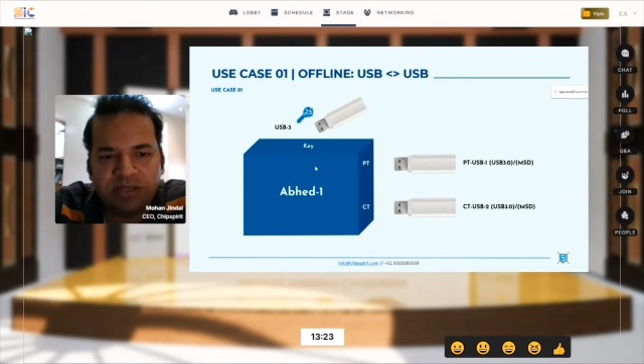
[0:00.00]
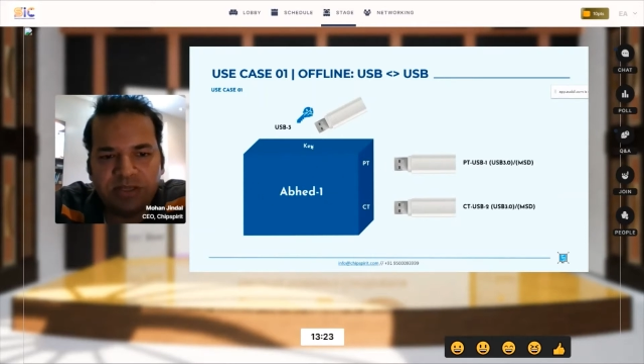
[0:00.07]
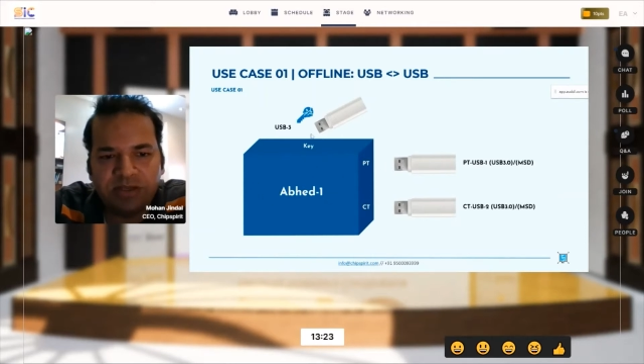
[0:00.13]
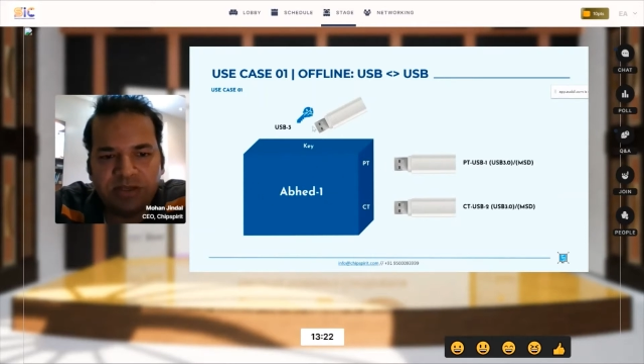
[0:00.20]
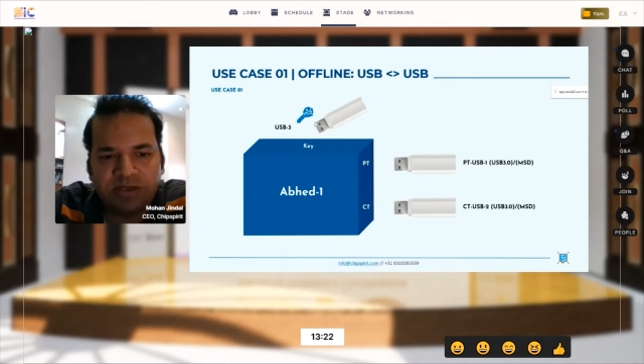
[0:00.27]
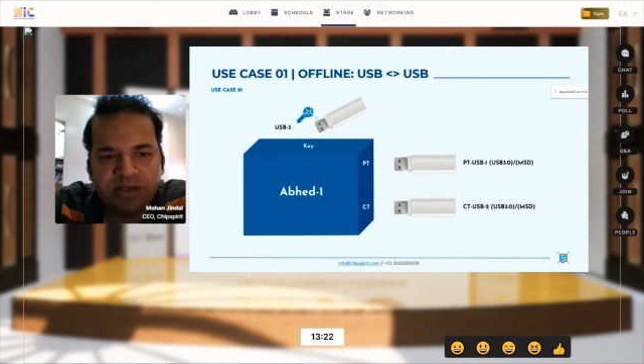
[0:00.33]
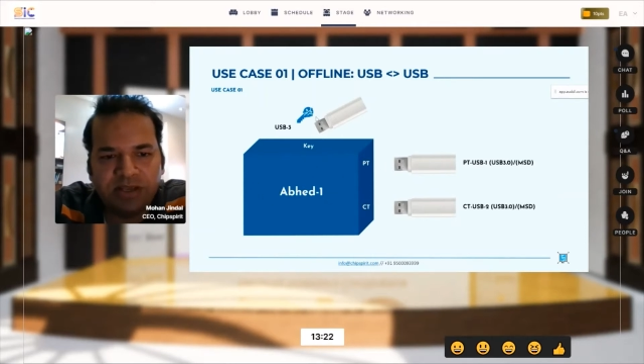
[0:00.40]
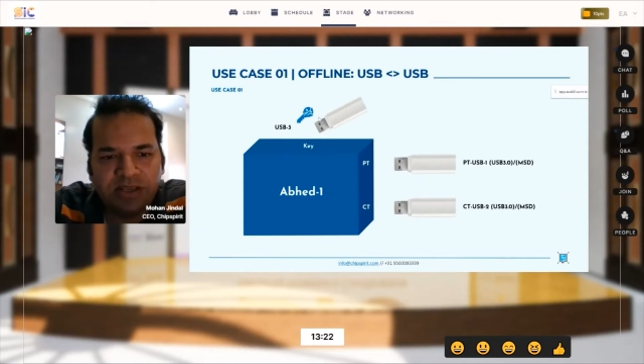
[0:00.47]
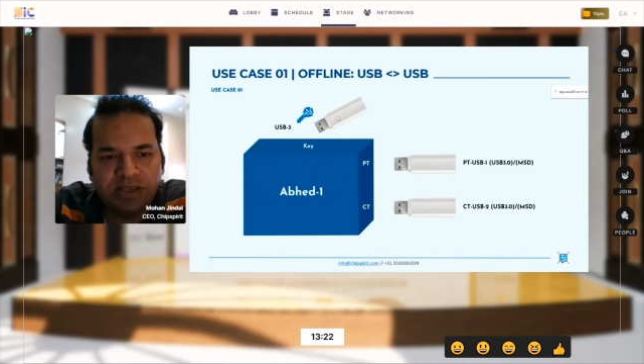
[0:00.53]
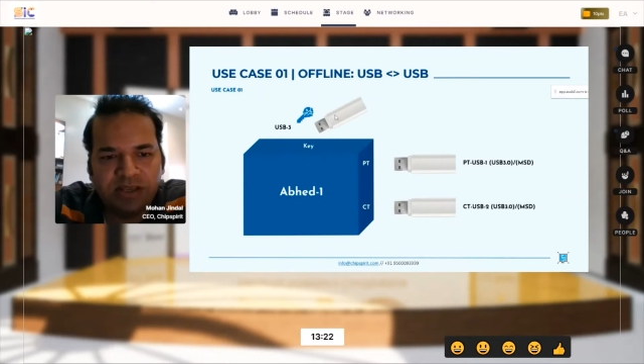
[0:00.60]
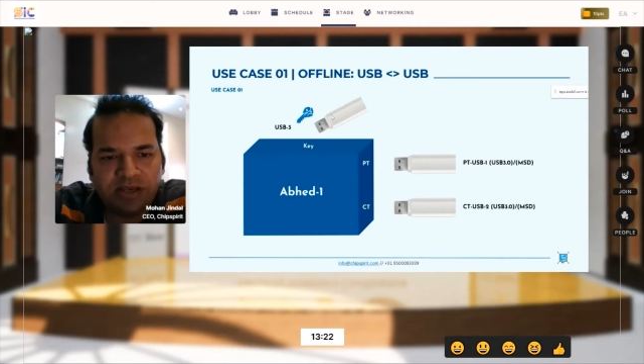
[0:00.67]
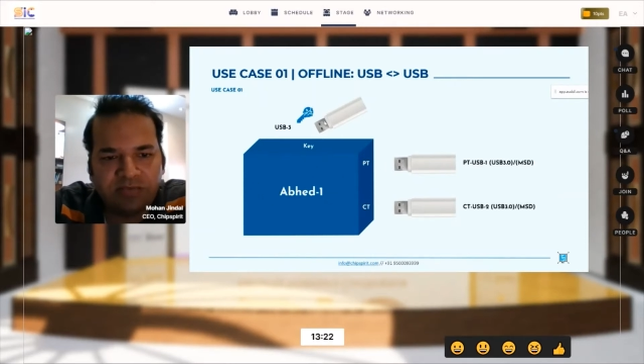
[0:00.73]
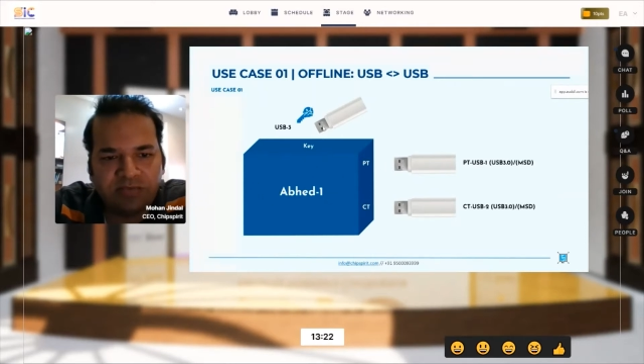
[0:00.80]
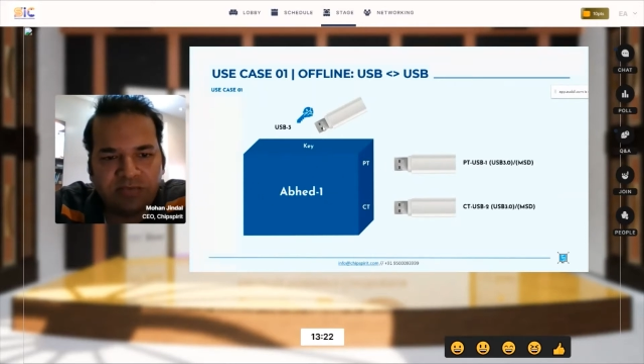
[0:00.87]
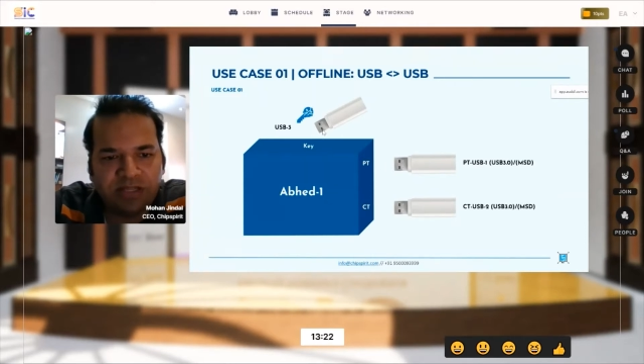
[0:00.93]
there,
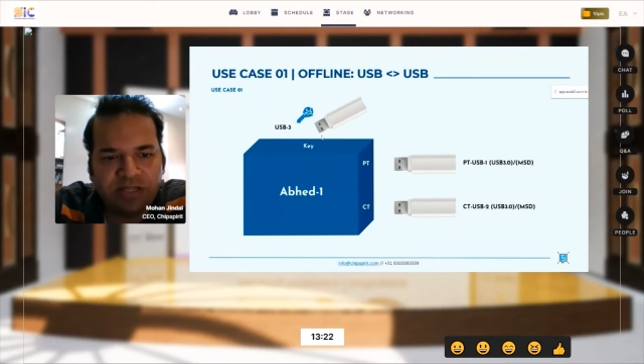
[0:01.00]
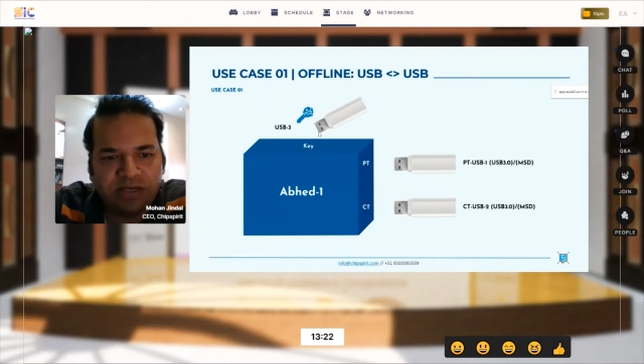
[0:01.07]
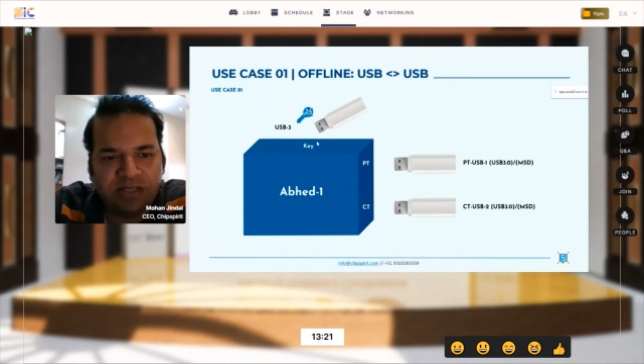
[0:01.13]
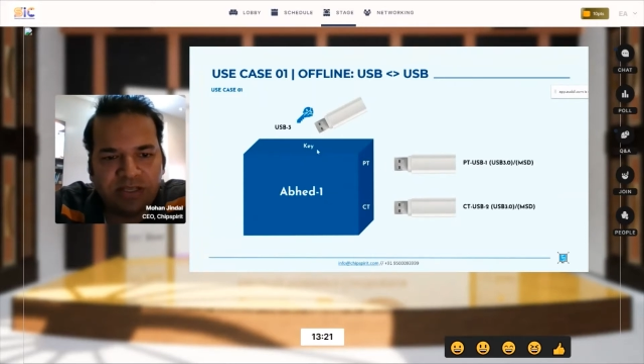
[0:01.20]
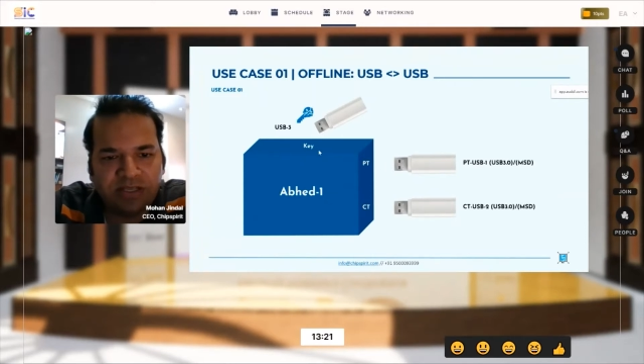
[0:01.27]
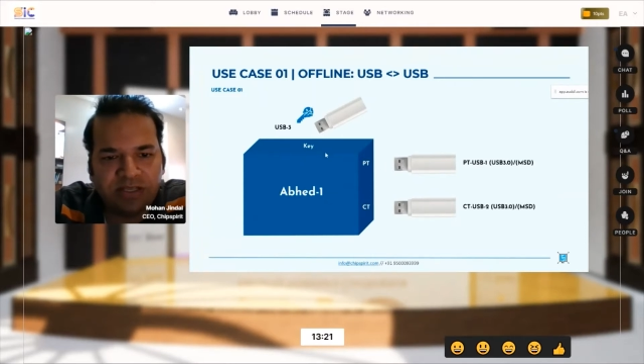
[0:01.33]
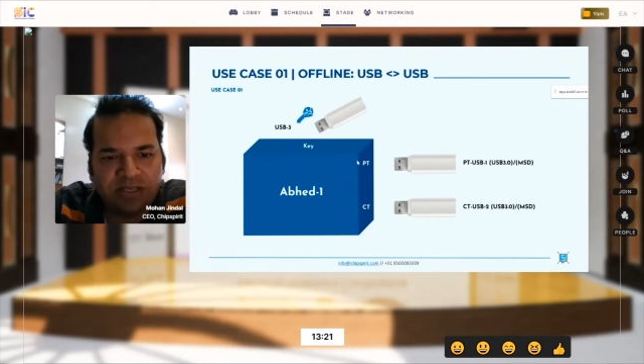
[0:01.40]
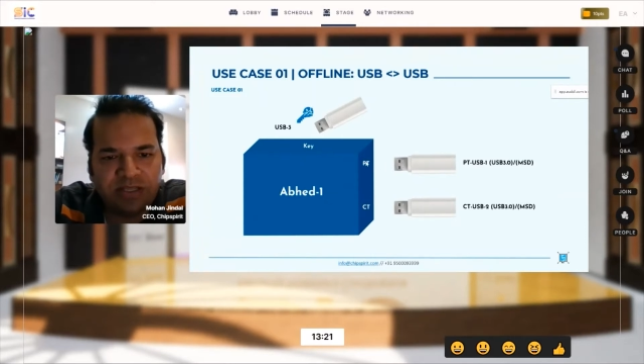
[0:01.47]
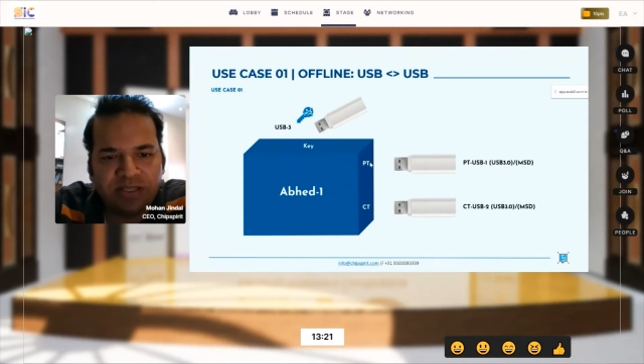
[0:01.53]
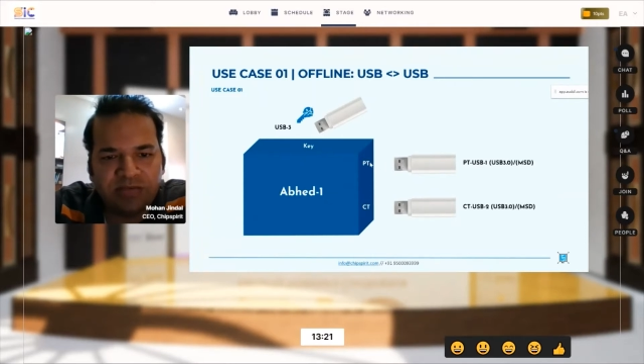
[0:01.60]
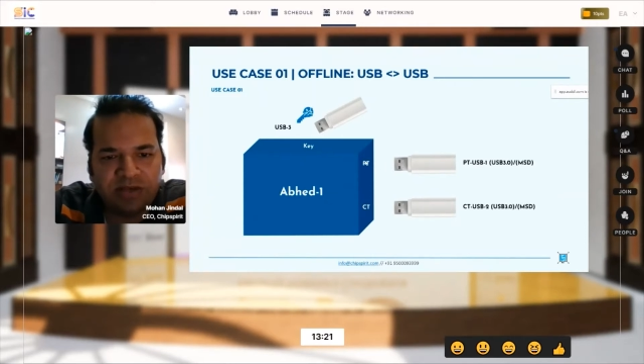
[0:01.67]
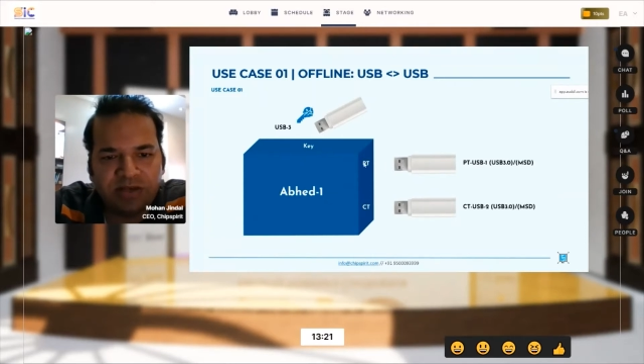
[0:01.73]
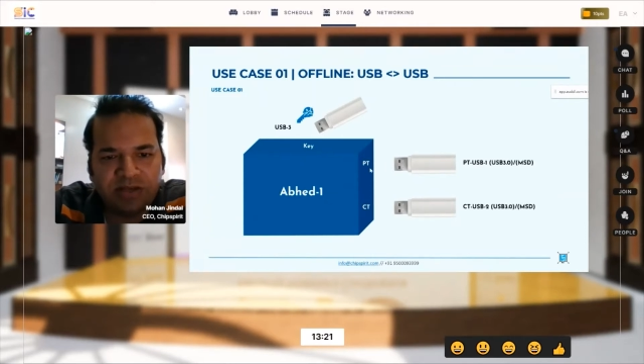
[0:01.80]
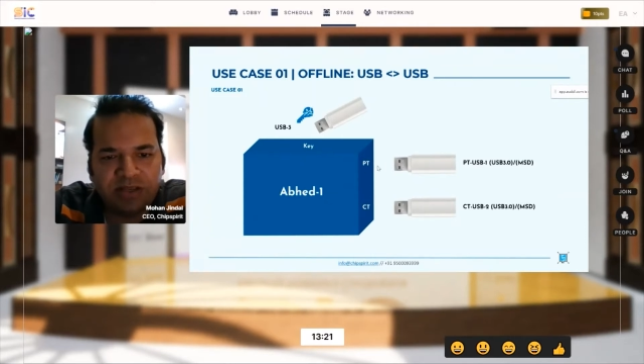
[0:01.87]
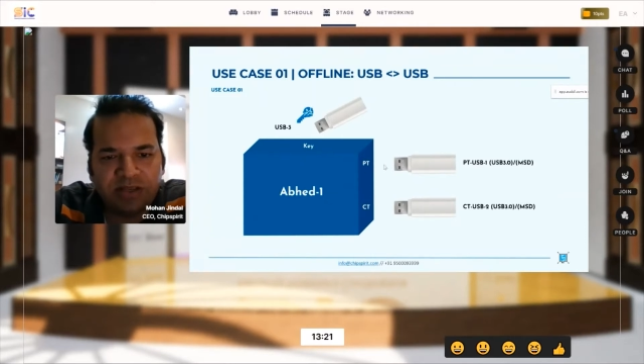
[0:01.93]
and with that key they will